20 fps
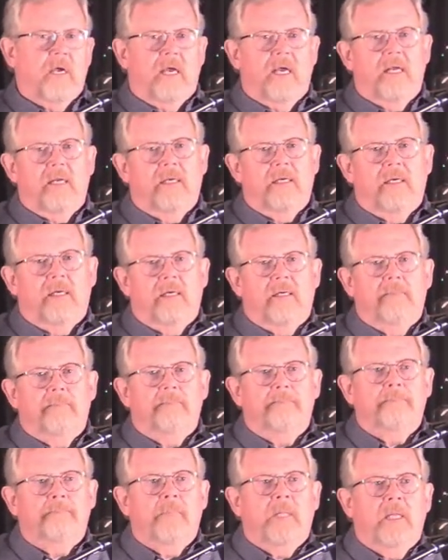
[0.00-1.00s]
And
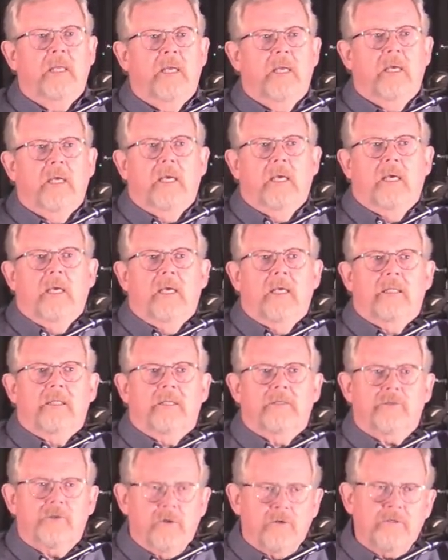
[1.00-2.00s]
um,
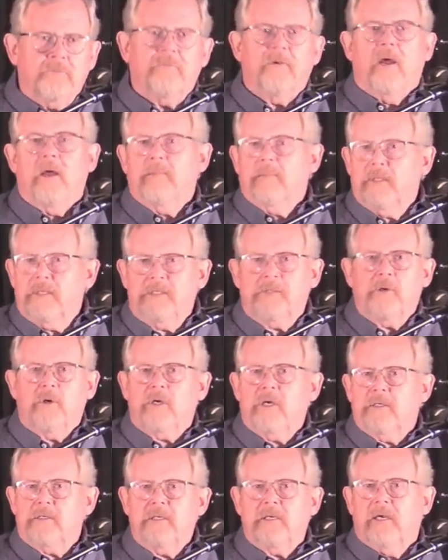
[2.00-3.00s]
the church family
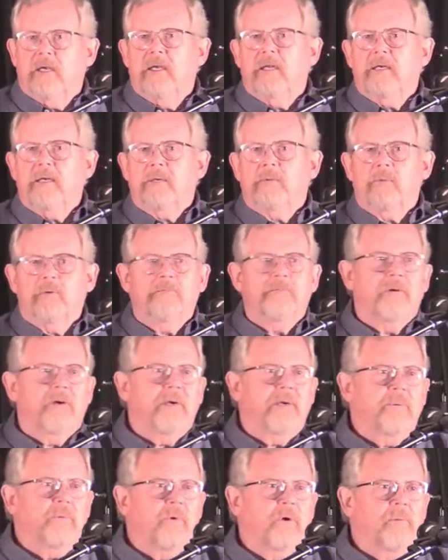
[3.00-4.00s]
took us in and were
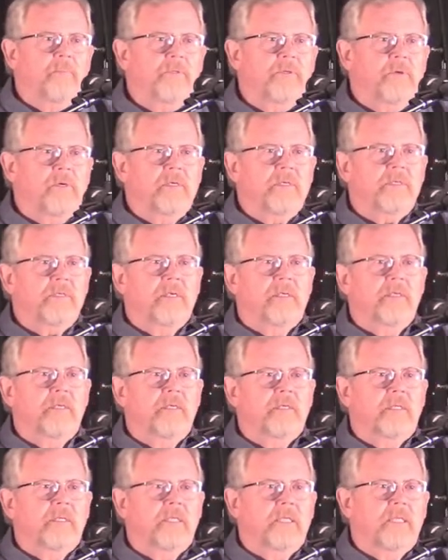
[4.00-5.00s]
very warm to us.
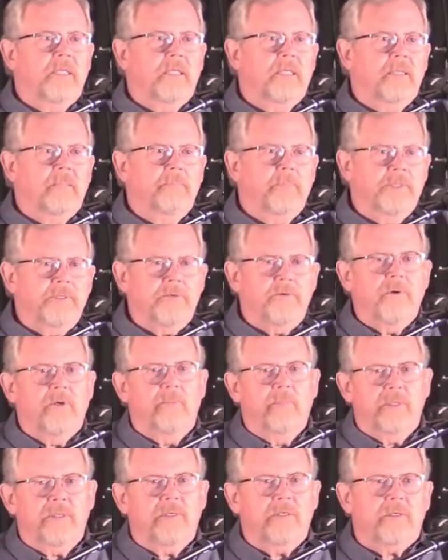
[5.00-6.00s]
And Mr.
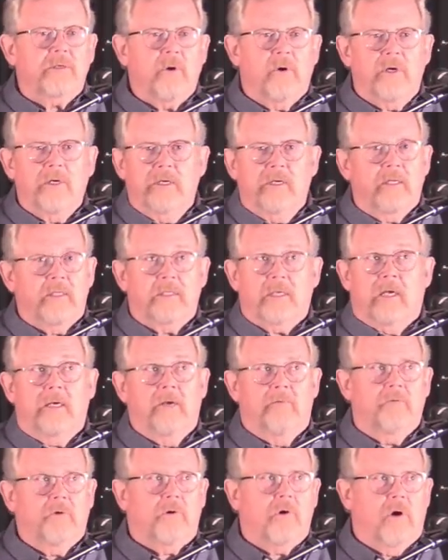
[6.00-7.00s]
and Mrs. Cornelius, I
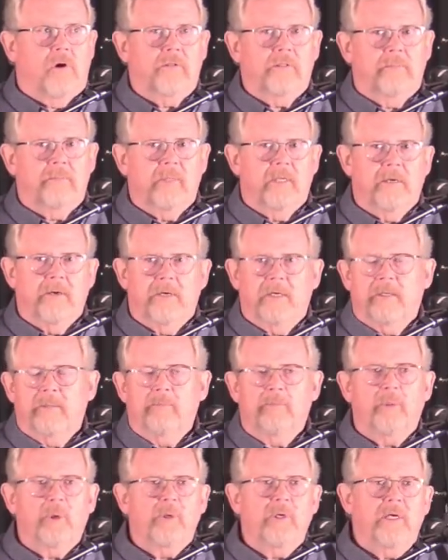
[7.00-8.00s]
never called them Larry
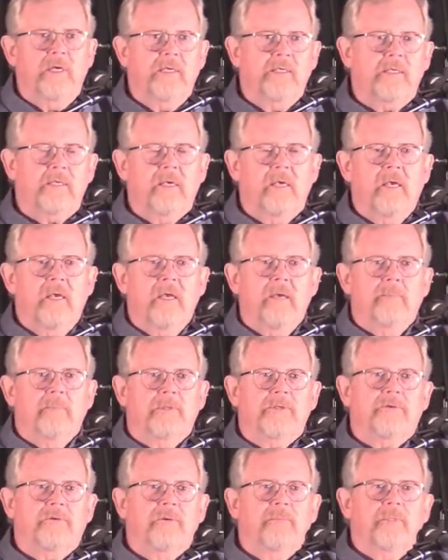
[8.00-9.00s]
and Bernice,
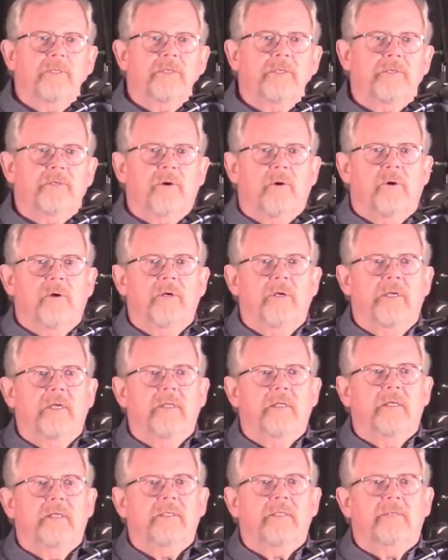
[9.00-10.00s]
Mr. and Mrs.
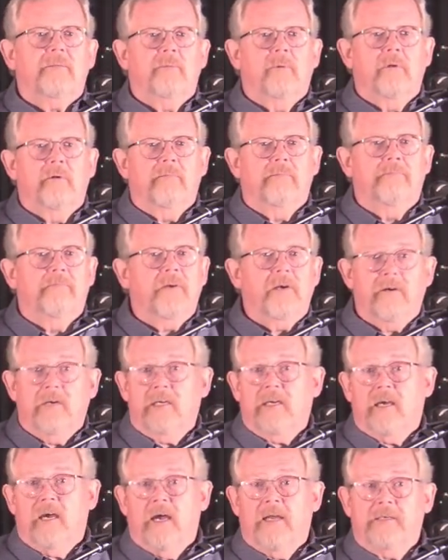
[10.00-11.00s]
Cornelius were
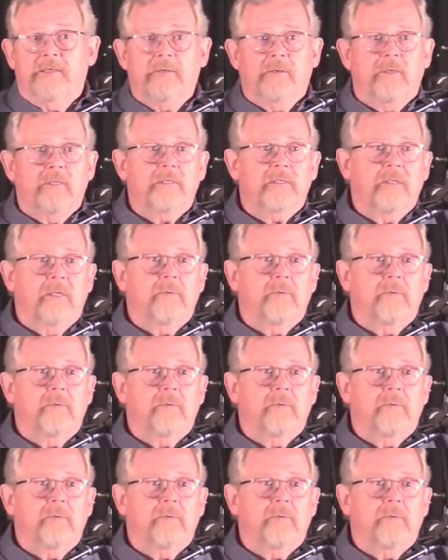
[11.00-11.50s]
very kind to us.